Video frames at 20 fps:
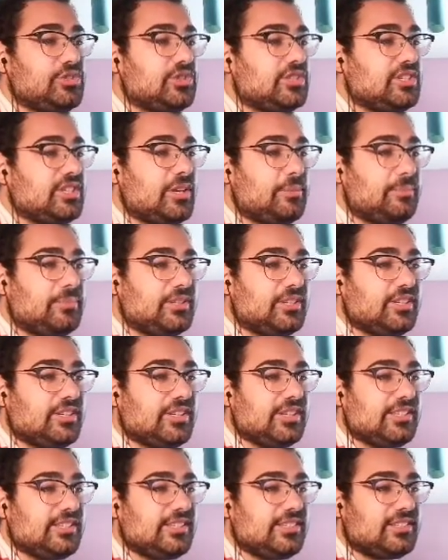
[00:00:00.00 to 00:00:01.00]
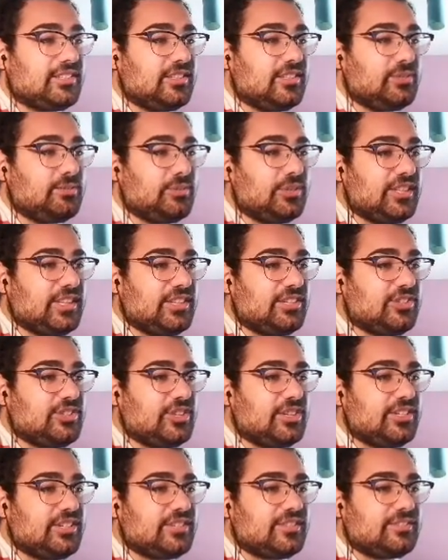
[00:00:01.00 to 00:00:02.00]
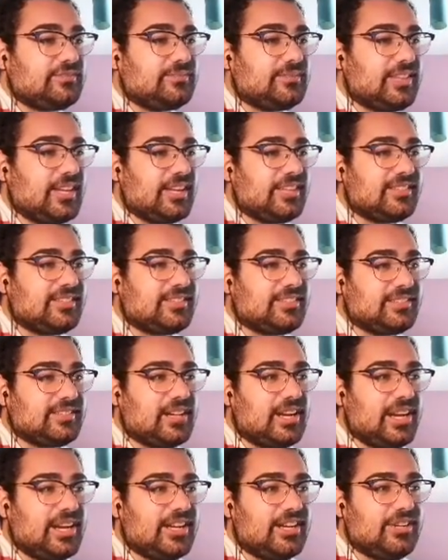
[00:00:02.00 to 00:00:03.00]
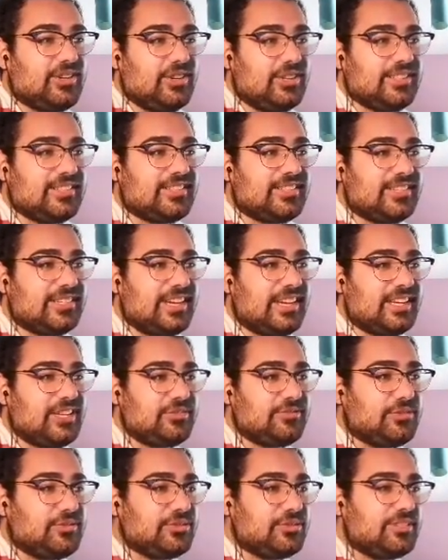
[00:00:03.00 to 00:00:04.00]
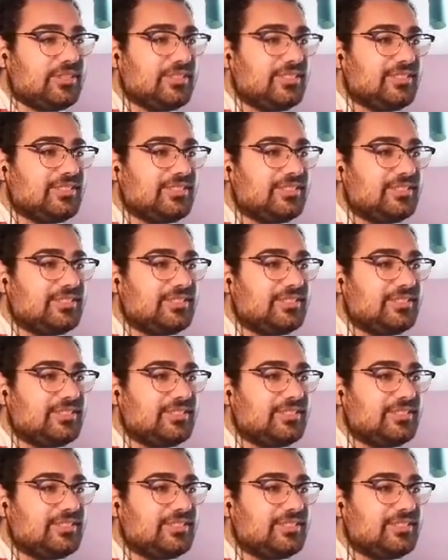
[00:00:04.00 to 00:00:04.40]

you should not be looking this good with that shirt. That's, honestly, kind of rude.